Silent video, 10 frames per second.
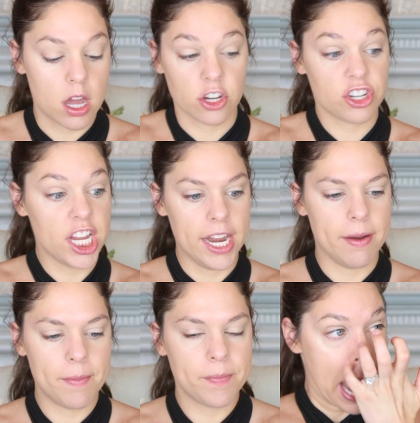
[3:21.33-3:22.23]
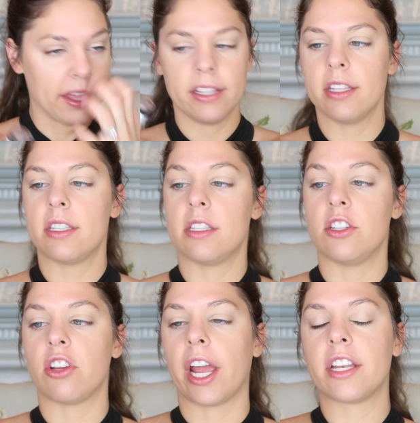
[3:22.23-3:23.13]
your chin. I think this is the
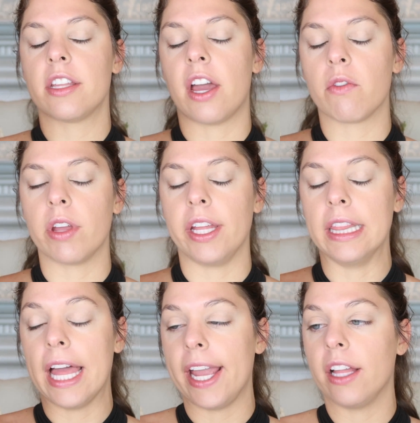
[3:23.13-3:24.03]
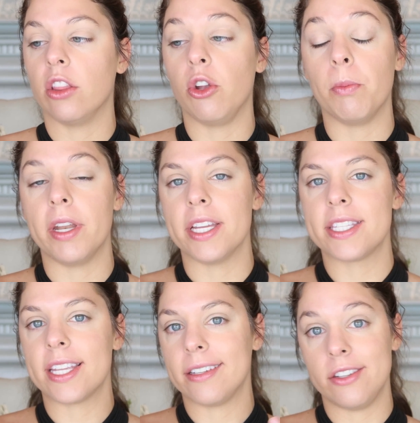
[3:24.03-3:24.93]
trick to that really light,
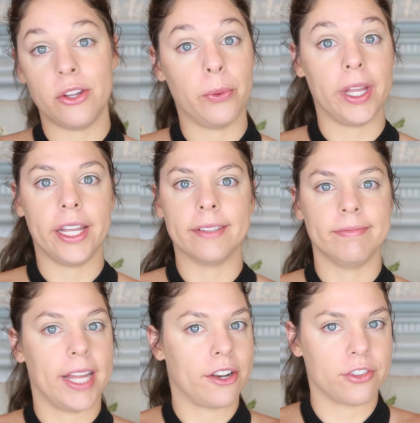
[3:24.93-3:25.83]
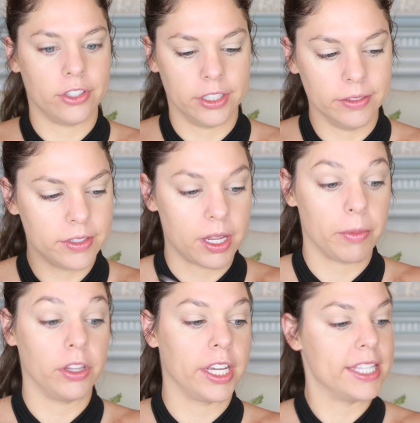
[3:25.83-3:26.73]
luminous, dewy, natural
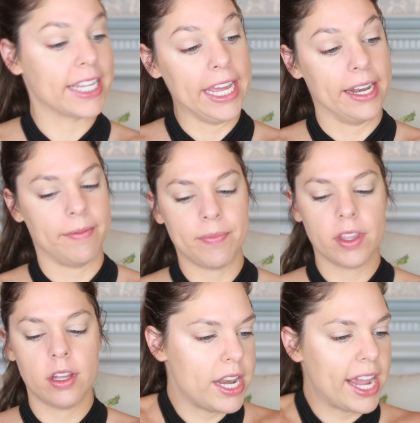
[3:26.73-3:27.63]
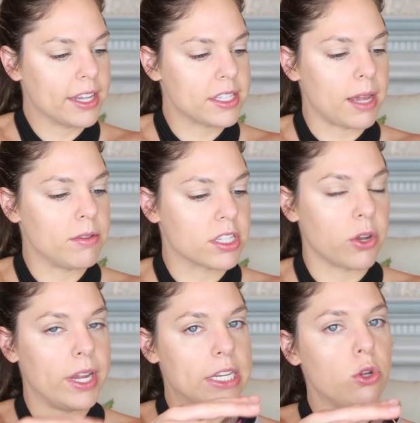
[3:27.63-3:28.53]
summer looking skin. Next, I'm just
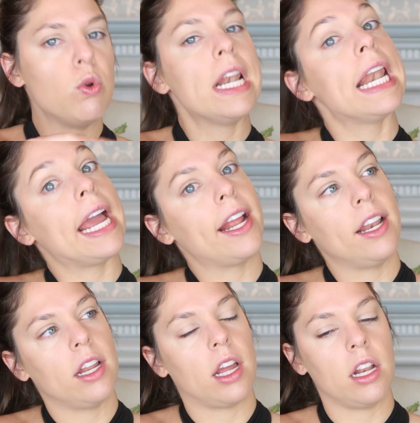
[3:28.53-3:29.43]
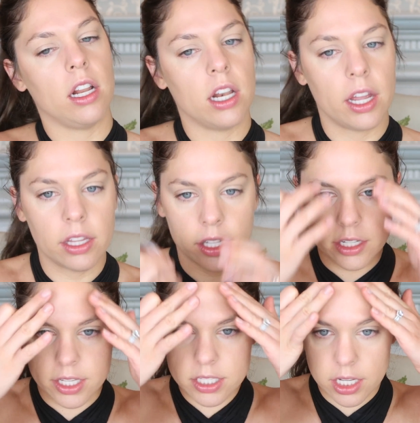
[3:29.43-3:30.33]
going to lightly
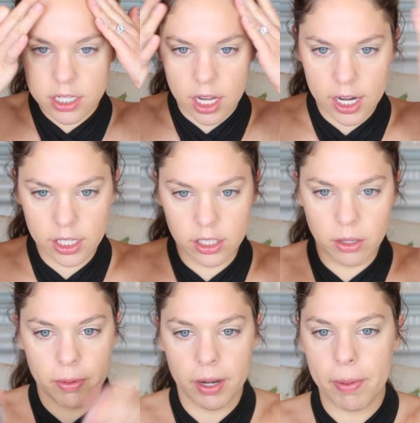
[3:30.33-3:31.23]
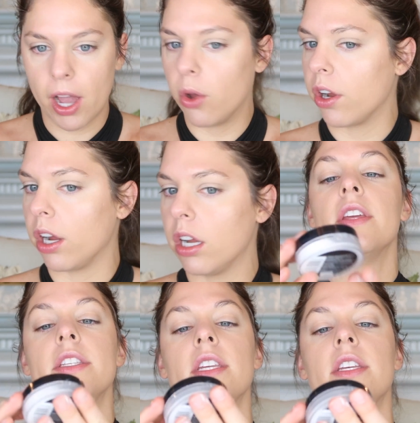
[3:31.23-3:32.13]
dust a tiny little bit of powder.
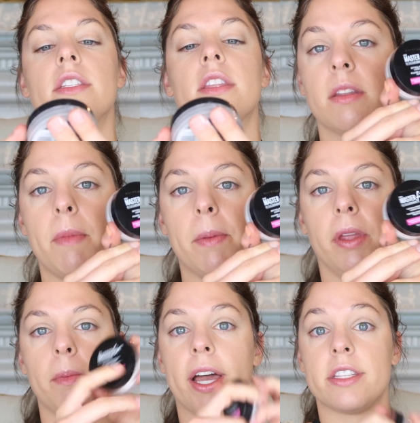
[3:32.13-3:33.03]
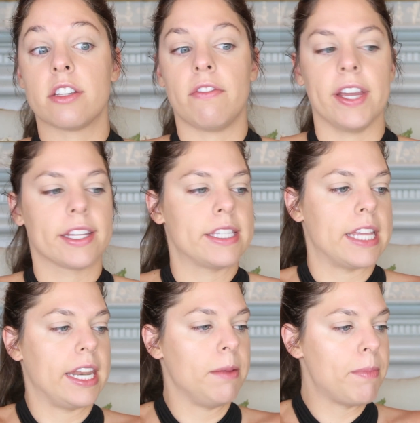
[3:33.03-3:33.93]
This is the Maybelline Master Fix
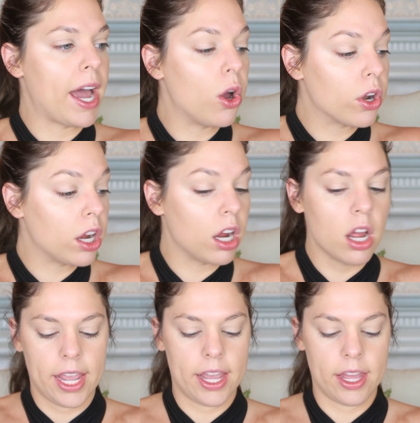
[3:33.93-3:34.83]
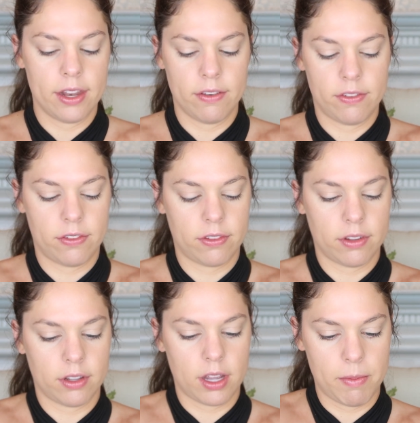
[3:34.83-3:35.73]
Setting Powder, and
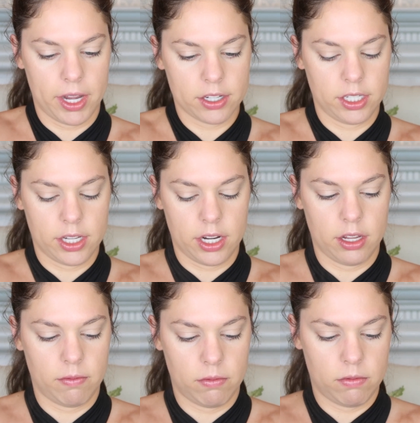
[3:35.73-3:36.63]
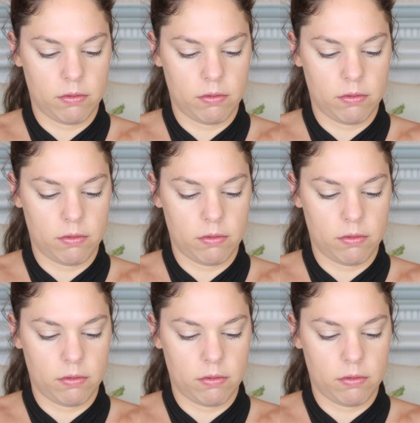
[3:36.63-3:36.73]
I'm actually gonna